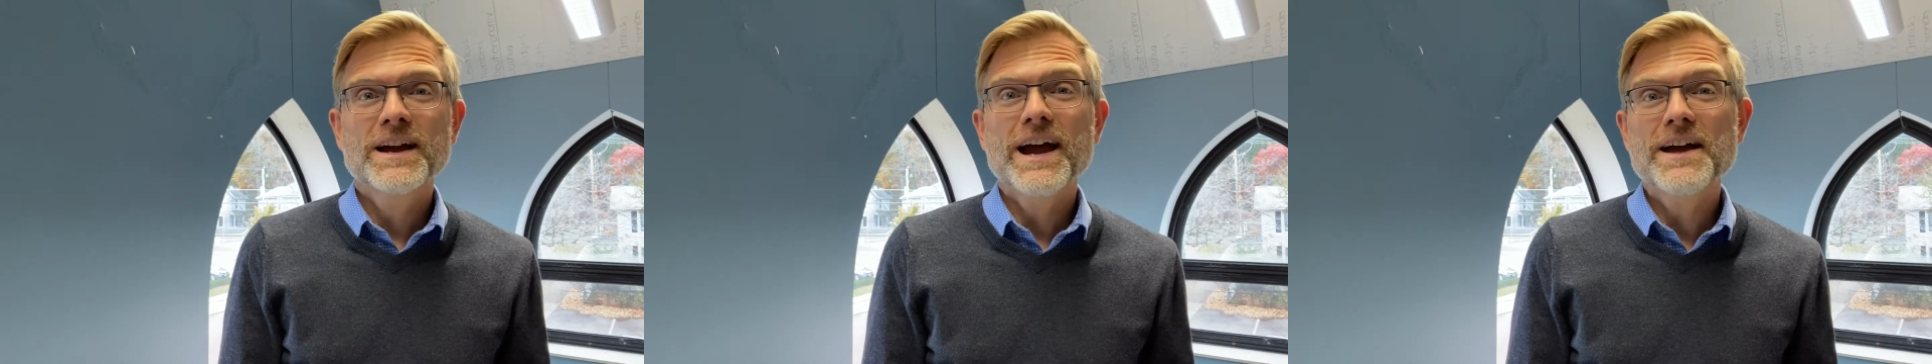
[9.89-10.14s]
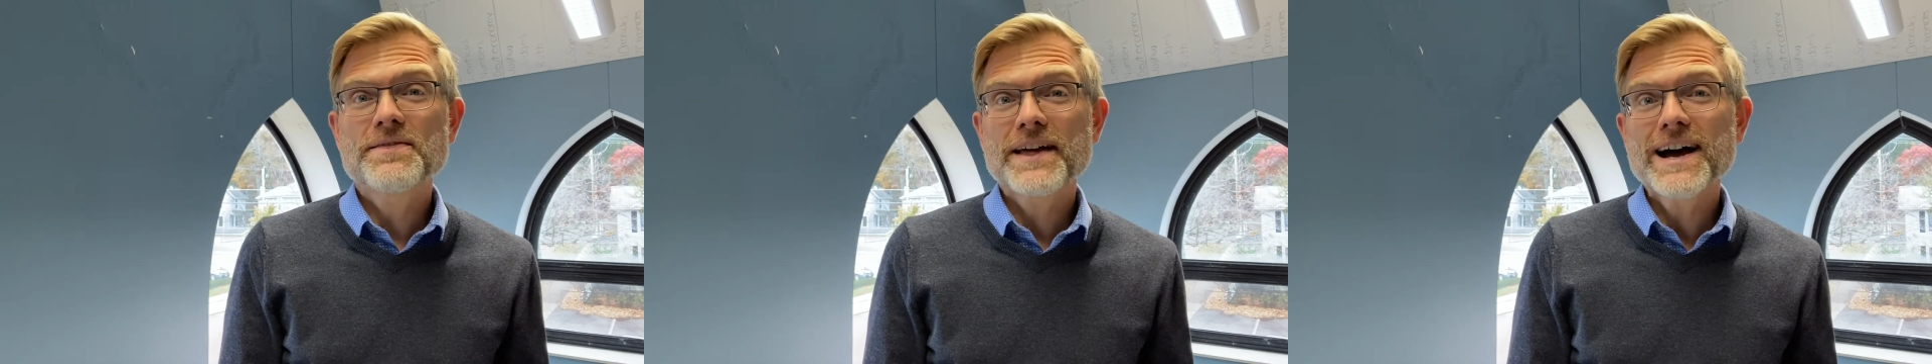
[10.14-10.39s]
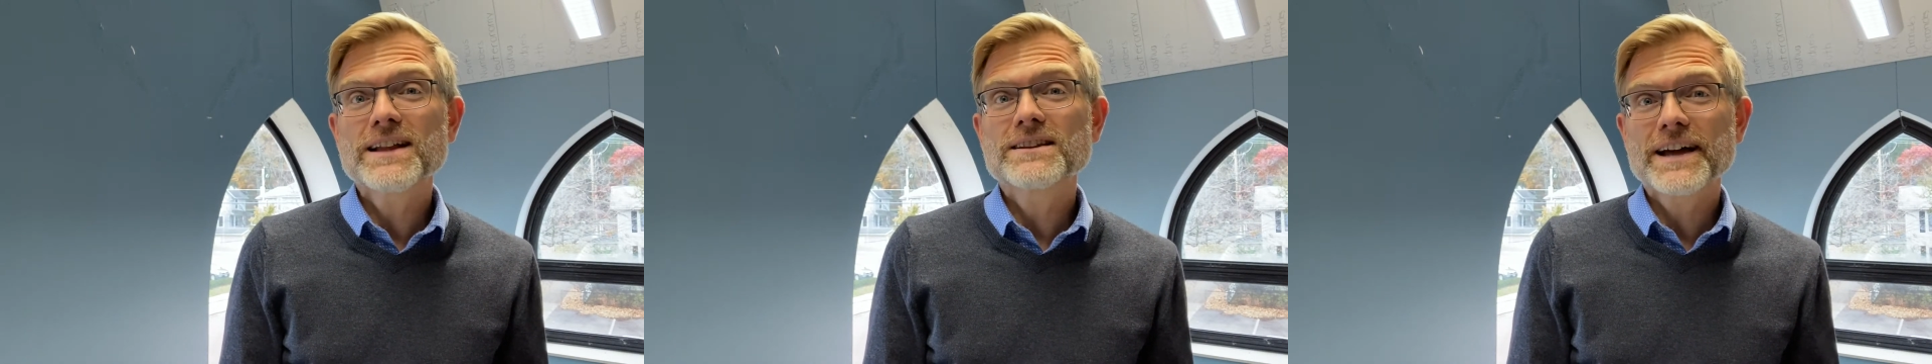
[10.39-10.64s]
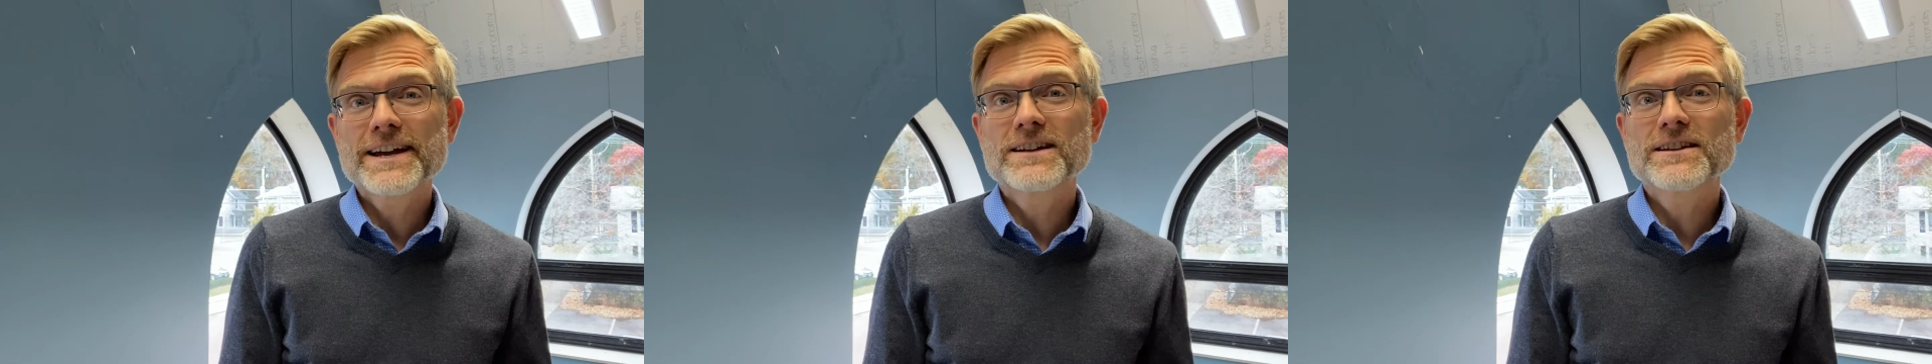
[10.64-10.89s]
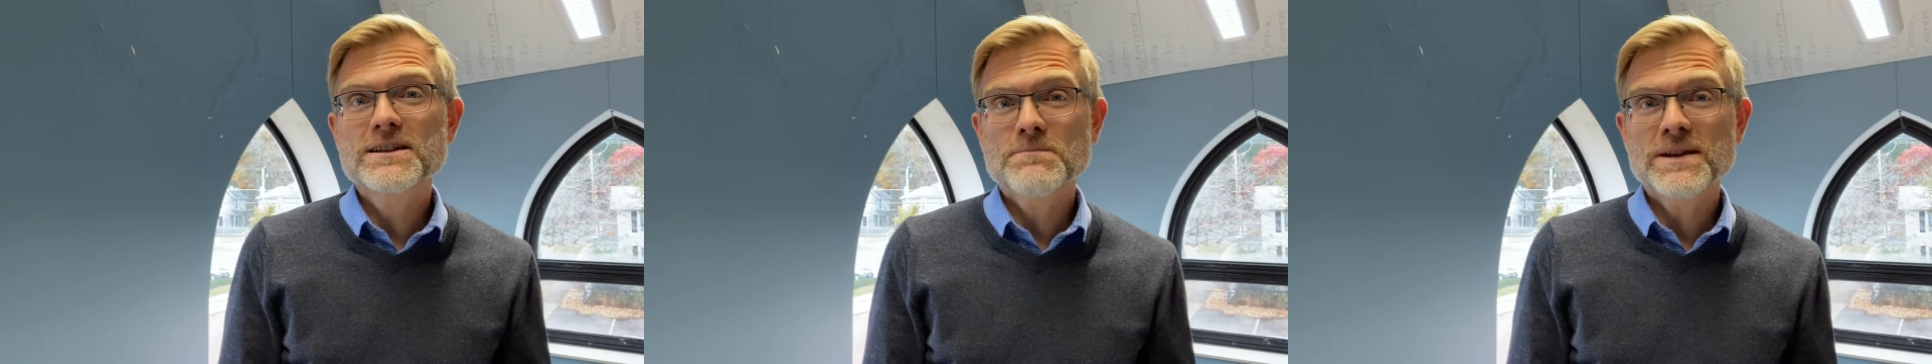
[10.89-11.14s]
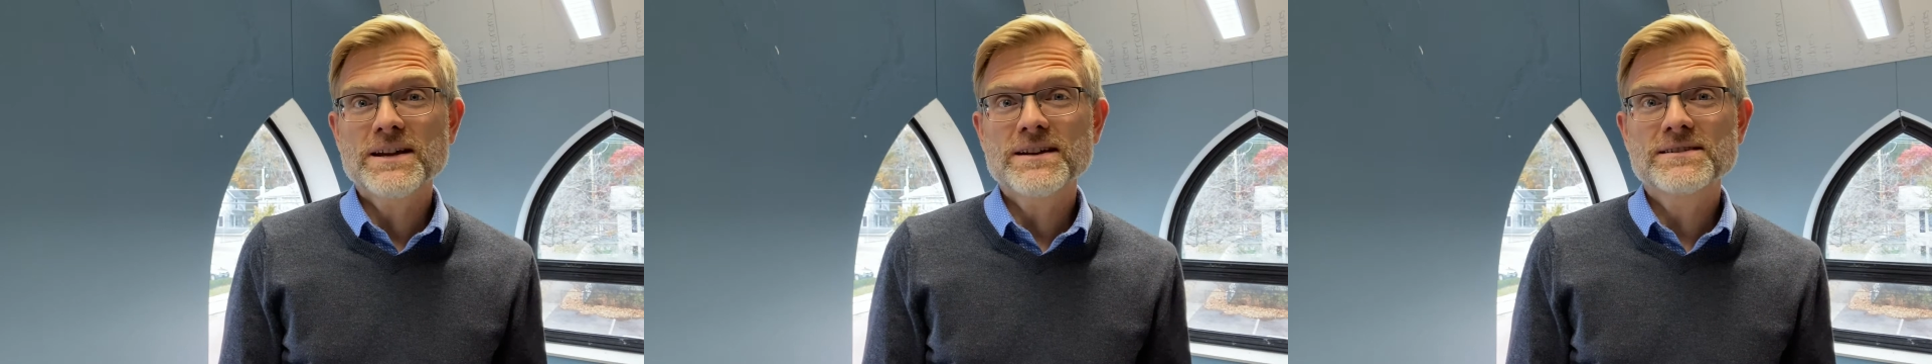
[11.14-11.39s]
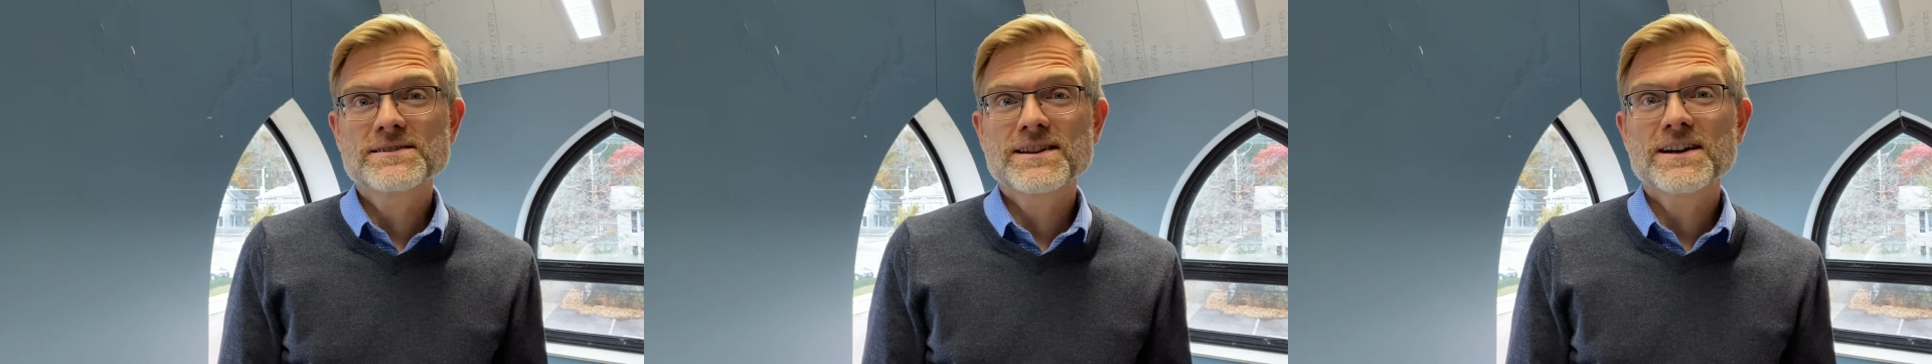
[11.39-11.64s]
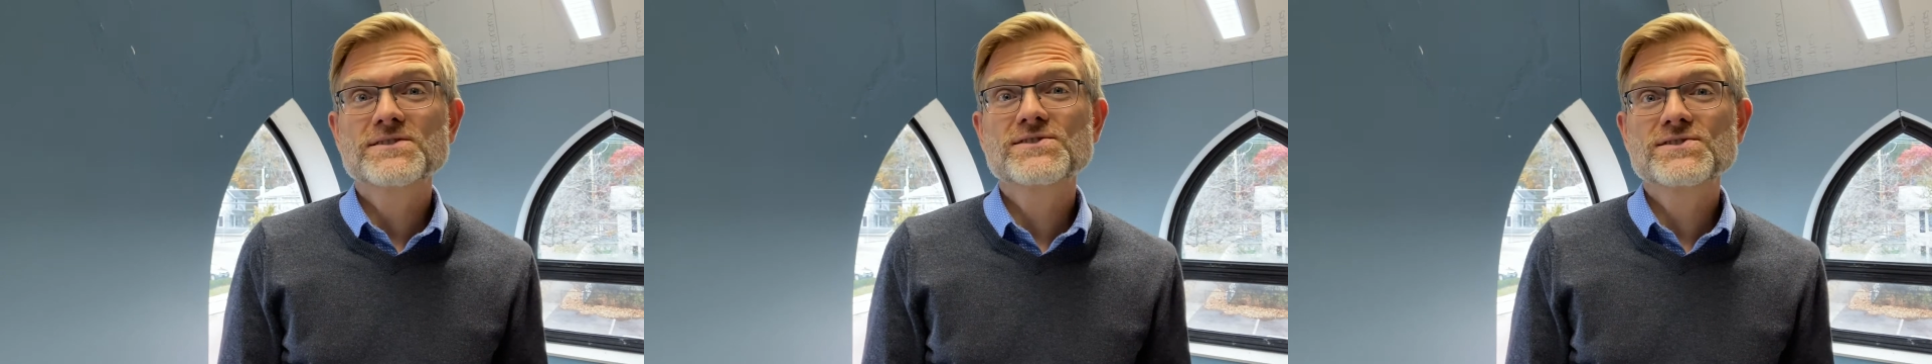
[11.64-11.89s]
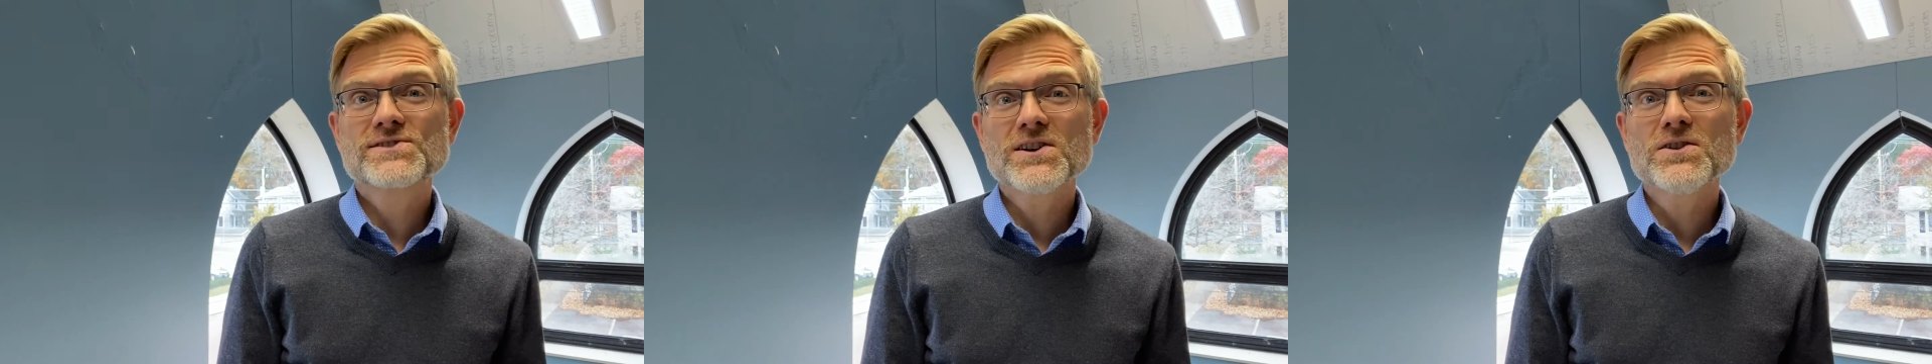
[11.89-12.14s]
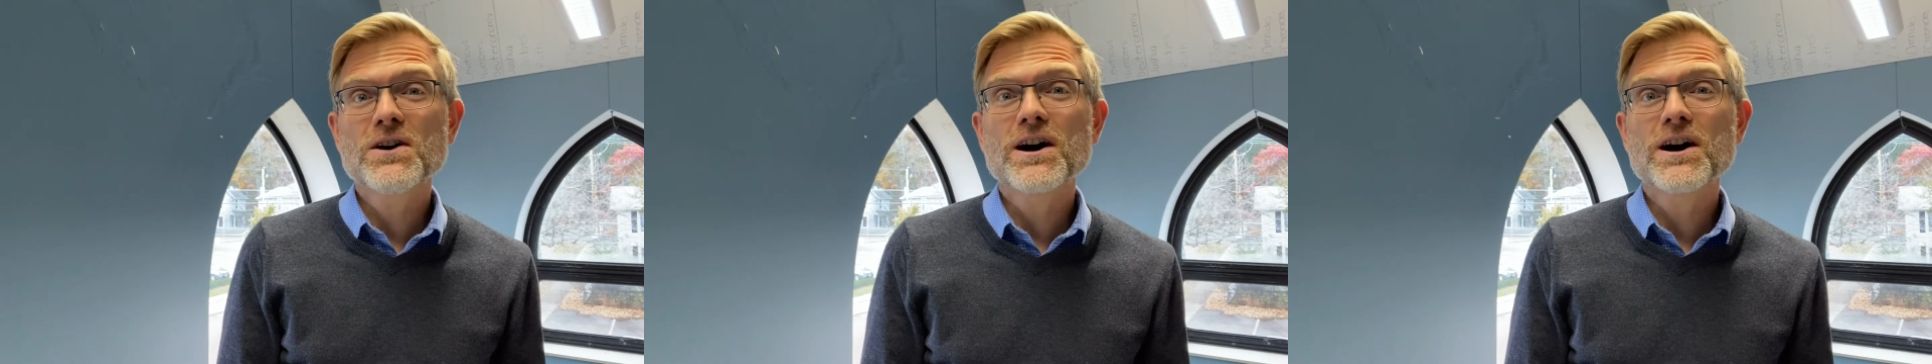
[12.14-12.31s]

and that likely means that so